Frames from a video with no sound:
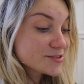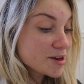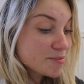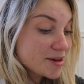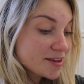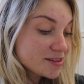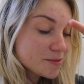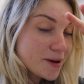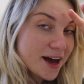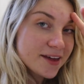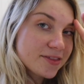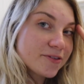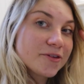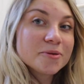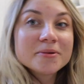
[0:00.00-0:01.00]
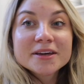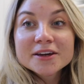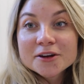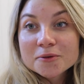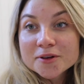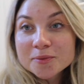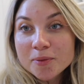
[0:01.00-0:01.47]
So I'm in the bathroom
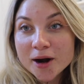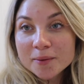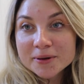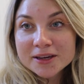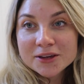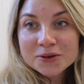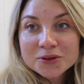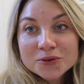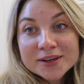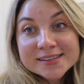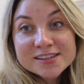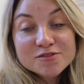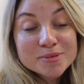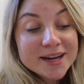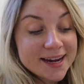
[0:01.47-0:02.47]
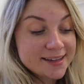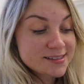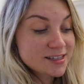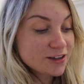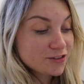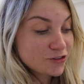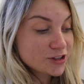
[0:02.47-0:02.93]
here with barbecue. You guys have been
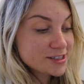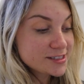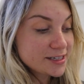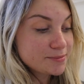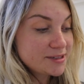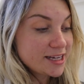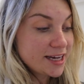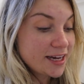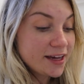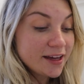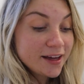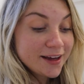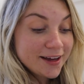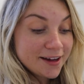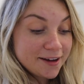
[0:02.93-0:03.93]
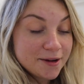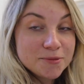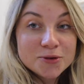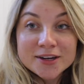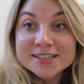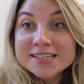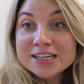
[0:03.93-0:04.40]
asking for this update.
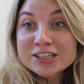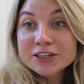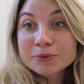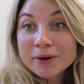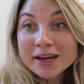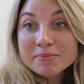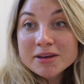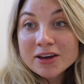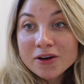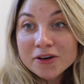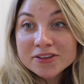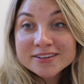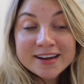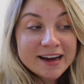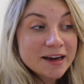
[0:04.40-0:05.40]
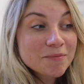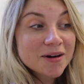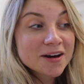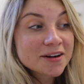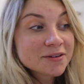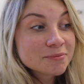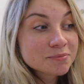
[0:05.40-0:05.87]
You guys actually write me all the time
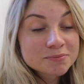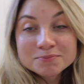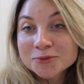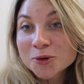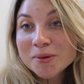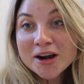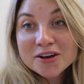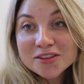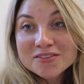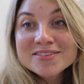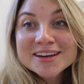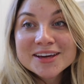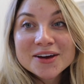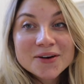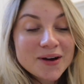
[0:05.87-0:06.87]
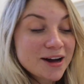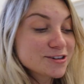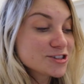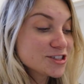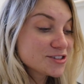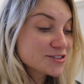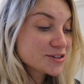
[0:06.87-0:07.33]
on, no matter the video, how
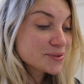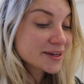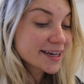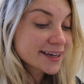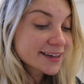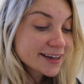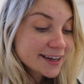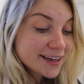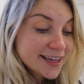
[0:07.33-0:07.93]
she's doing.